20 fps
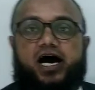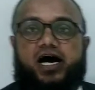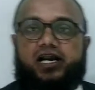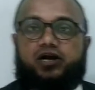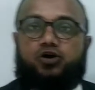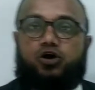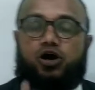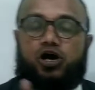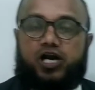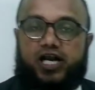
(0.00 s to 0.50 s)
are
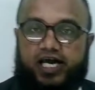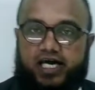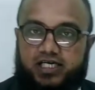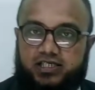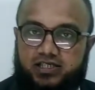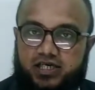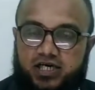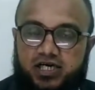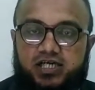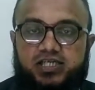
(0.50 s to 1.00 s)
called
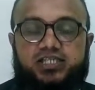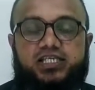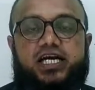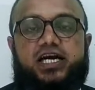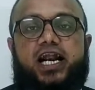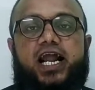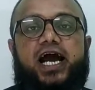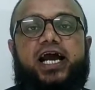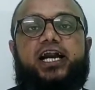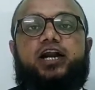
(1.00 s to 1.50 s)
as
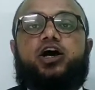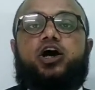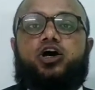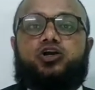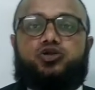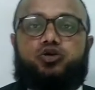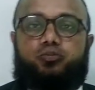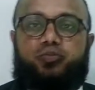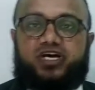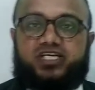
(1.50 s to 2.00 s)
satellite.
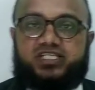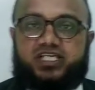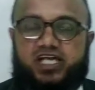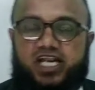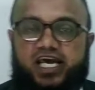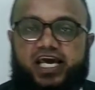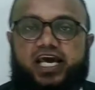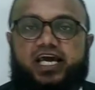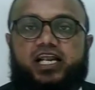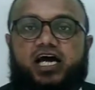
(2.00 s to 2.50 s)
So
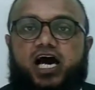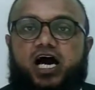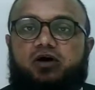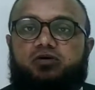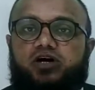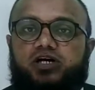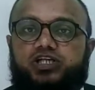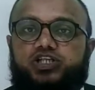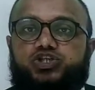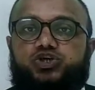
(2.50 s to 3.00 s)
basically in
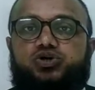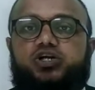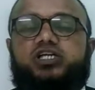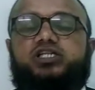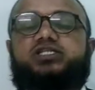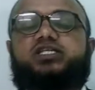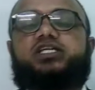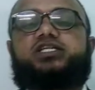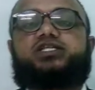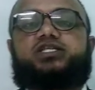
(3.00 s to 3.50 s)
our solar
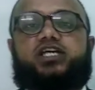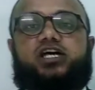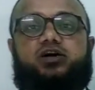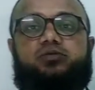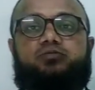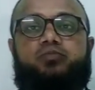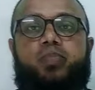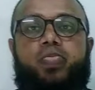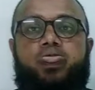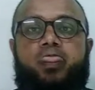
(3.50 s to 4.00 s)

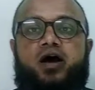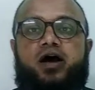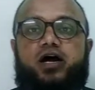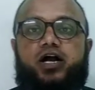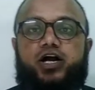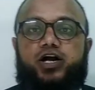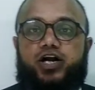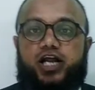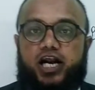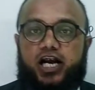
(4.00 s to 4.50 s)
system
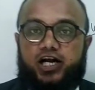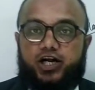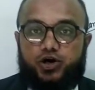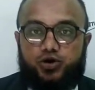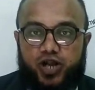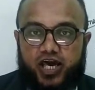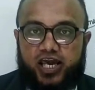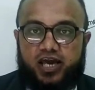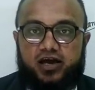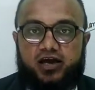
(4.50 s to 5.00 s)
till
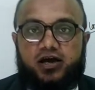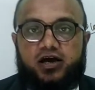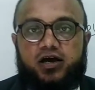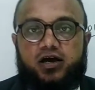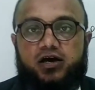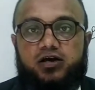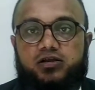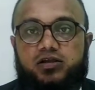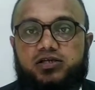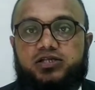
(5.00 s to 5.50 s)
today,
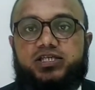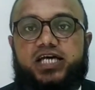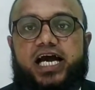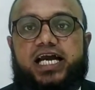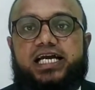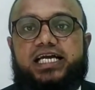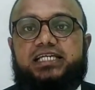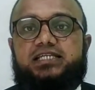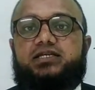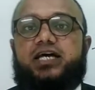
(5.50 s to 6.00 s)
the
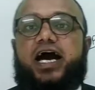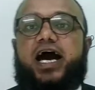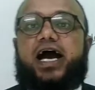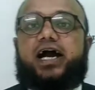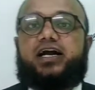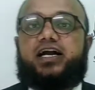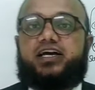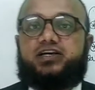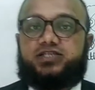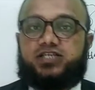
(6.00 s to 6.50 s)
scientists
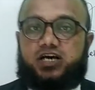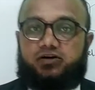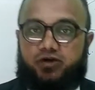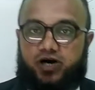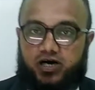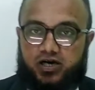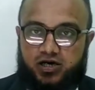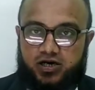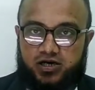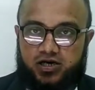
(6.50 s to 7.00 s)
had
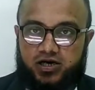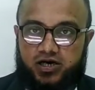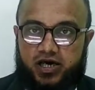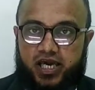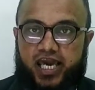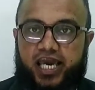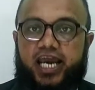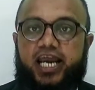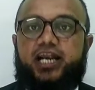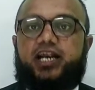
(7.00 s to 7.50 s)
discovered
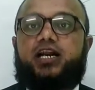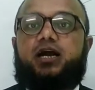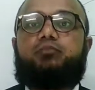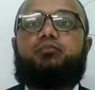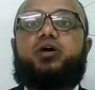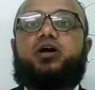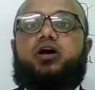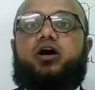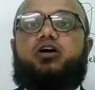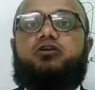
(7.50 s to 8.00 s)
8
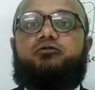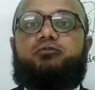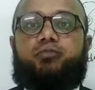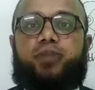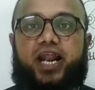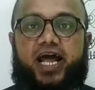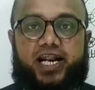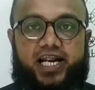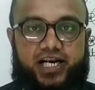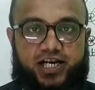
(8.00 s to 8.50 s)
number of
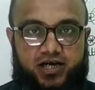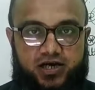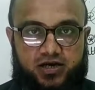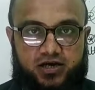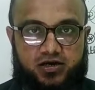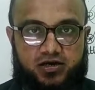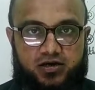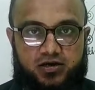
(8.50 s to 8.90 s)
planets.